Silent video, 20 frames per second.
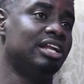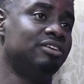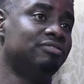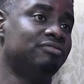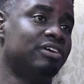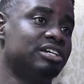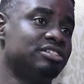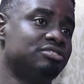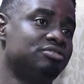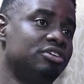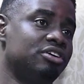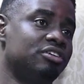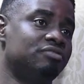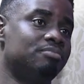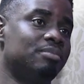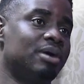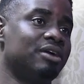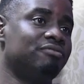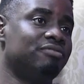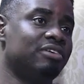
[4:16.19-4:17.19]
anniversary
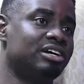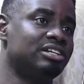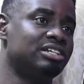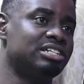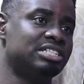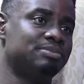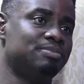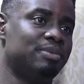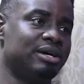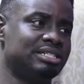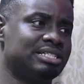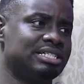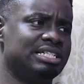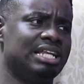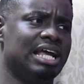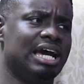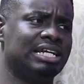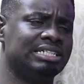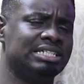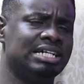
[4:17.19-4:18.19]
of my father's
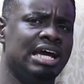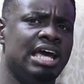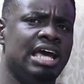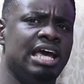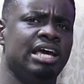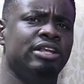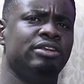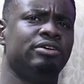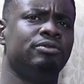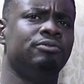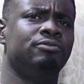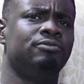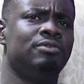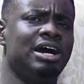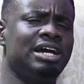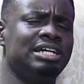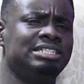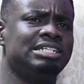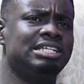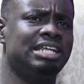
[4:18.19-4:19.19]
passing, and you know,
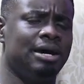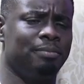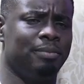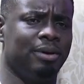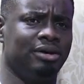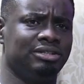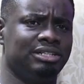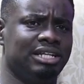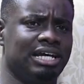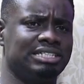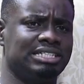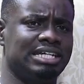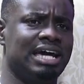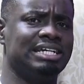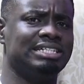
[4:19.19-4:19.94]
writing about that,